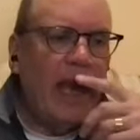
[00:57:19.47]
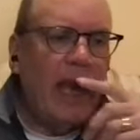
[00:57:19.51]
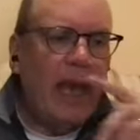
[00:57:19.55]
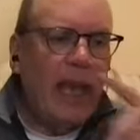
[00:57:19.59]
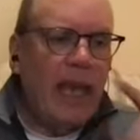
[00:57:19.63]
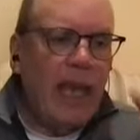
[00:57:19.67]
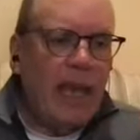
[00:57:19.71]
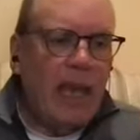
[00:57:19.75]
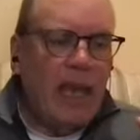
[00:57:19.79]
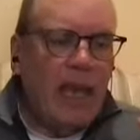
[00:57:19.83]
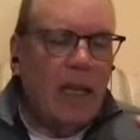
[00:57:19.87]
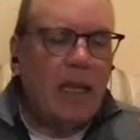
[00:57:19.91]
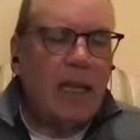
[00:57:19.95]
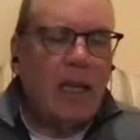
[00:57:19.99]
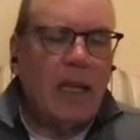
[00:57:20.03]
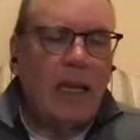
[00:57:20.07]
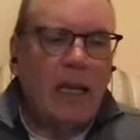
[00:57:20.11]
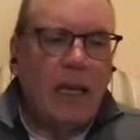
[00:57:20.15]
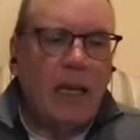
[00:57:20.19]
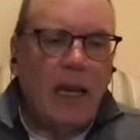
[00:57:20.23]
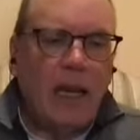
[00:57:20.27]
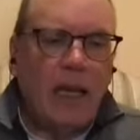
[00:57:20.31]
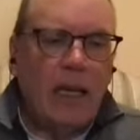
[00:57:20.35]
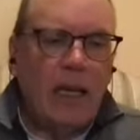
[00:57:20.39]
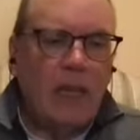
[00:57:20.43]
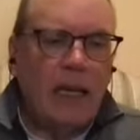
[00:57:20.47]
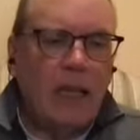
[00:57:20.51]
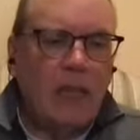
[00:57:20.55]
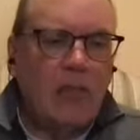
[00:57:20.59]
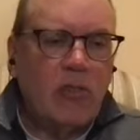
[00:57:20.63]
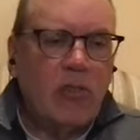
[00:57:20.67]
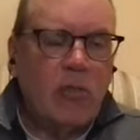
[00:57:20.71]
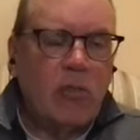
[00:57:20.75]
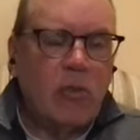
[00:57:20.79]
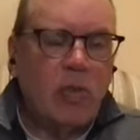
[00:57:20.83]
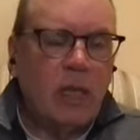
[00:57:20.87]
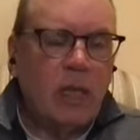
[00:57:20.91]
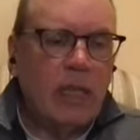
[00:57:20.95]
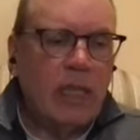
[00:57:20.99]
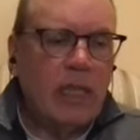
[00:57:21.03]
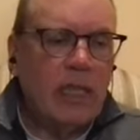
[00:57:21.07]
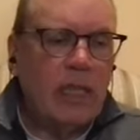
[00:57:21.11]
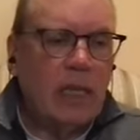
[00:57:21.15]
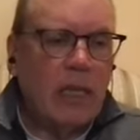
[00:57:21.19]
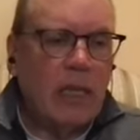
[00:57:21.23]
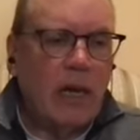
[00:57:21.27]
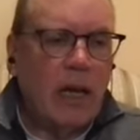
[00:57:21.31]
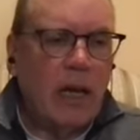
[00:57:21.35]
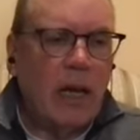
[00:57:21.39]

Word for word: And it's really